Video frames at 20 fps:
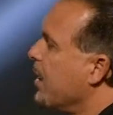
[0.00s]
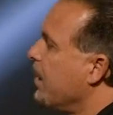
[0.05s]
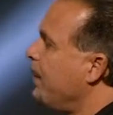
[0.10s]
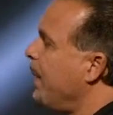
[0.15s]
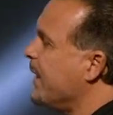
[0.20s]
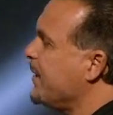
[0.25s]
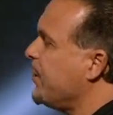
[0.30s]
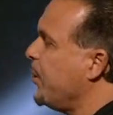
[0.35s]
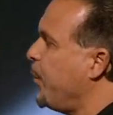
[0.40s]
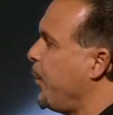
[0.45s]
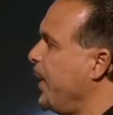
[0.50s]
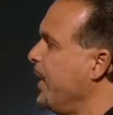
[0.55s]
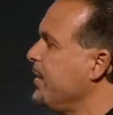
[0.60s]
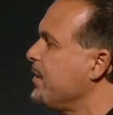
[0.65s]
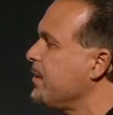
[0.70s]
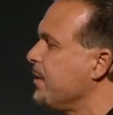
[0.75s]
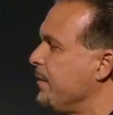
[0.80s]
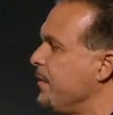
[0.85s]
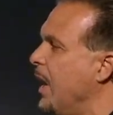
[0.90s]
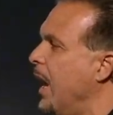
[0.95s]
about the grace
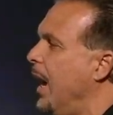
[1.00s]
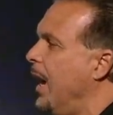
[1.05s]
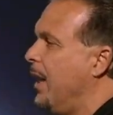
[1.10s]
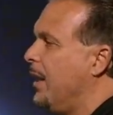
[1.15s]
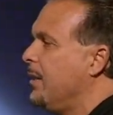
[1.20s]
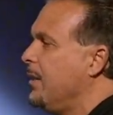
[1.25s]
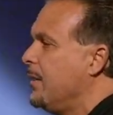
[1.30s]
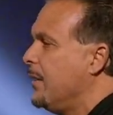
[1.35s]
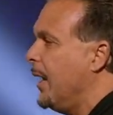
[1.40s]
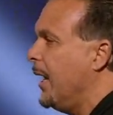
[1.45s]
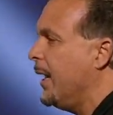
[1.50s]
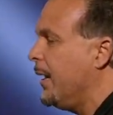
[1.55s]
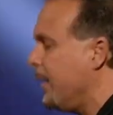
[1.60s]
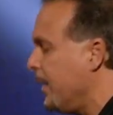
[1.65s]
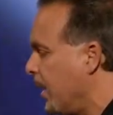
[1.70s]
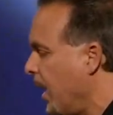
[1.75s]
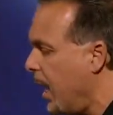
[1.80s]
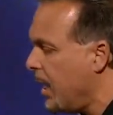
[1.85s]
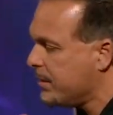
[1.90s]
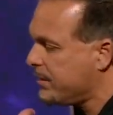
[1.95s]
of God, like
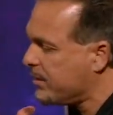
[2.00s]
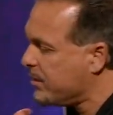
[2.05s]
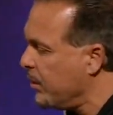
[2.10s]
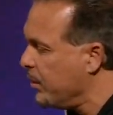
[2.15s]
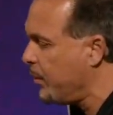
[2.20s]
God's so